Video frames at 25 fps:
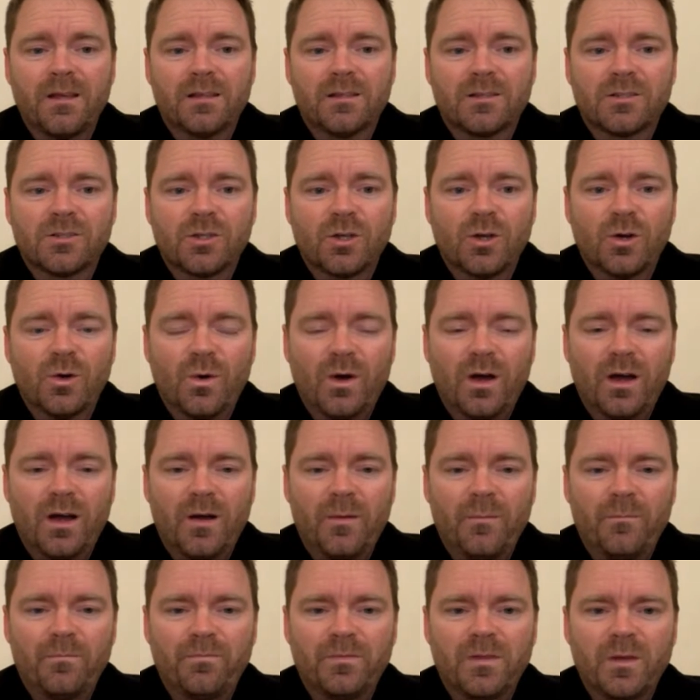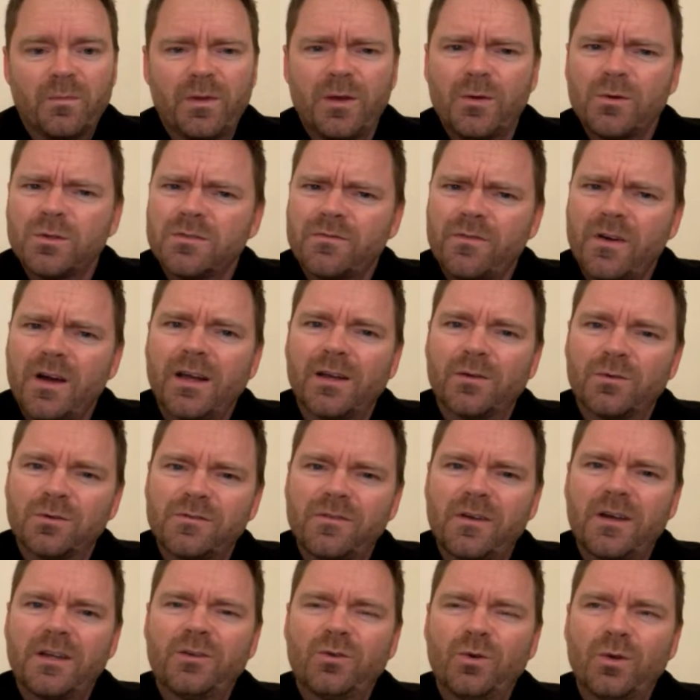So, but it was fun. It was
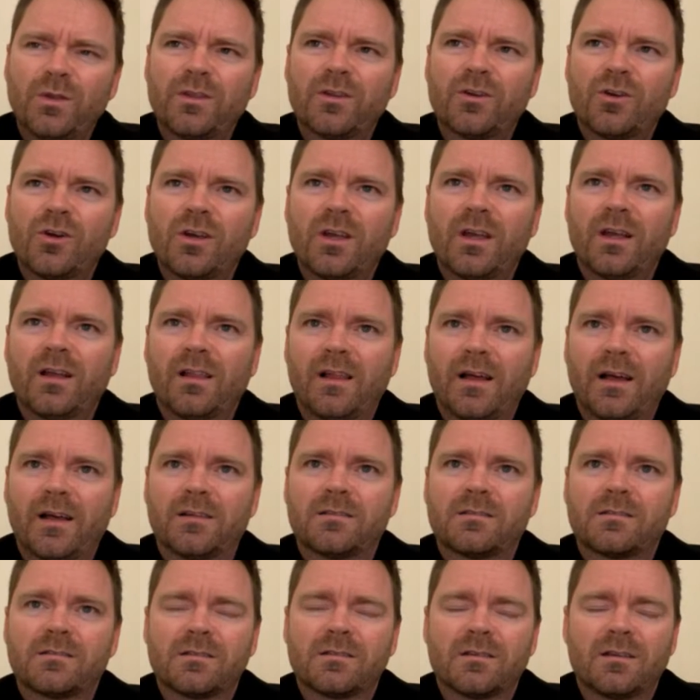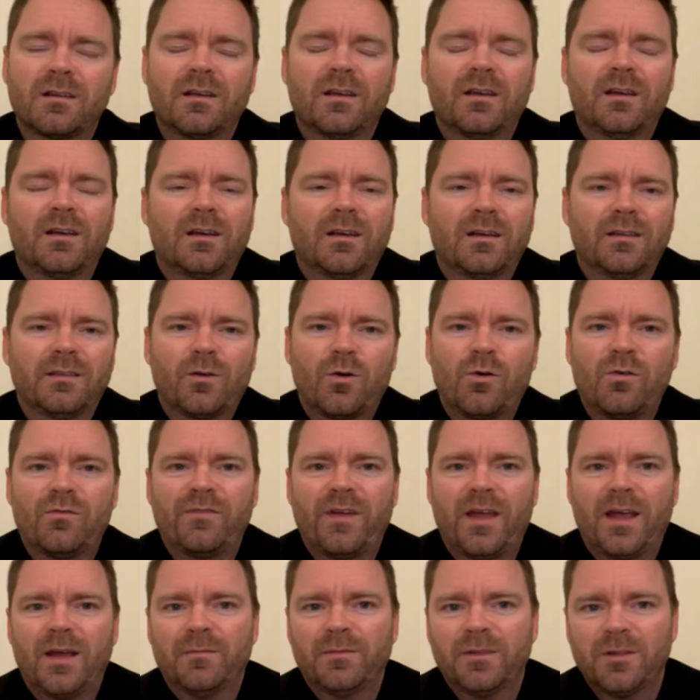fun doing the cooking class. The whole
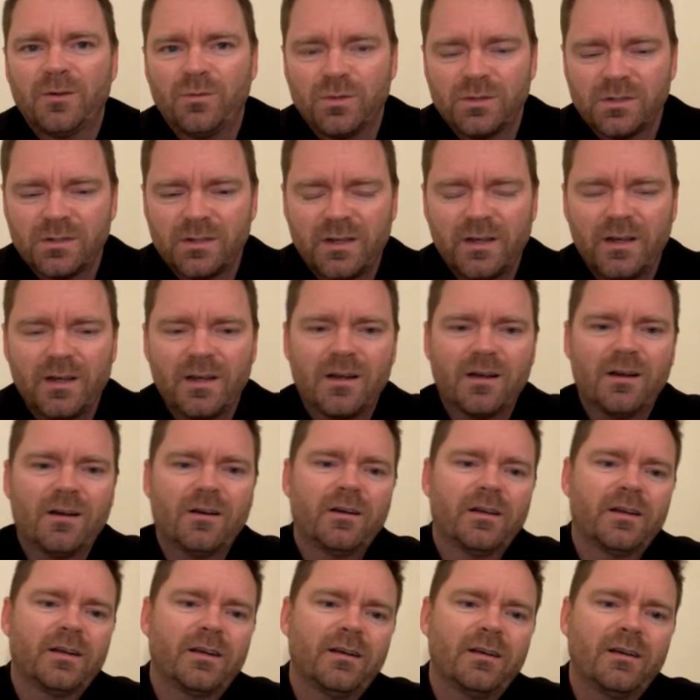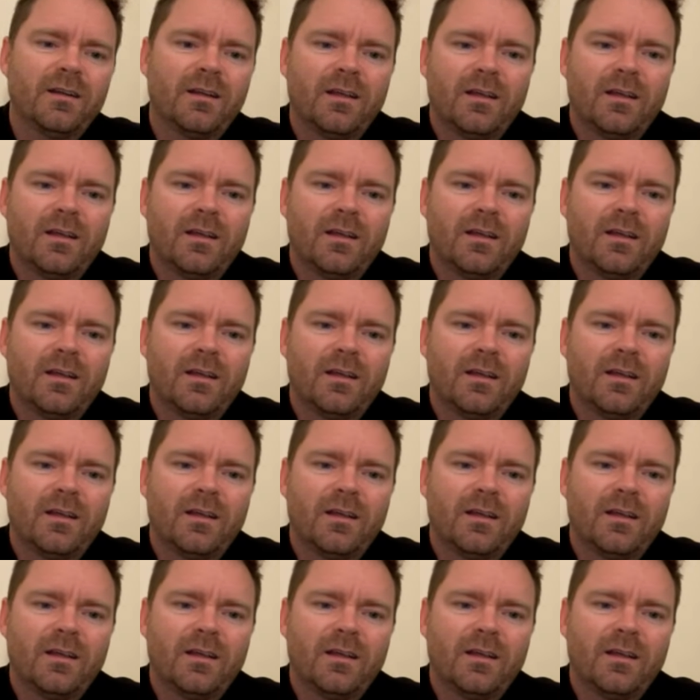family was there and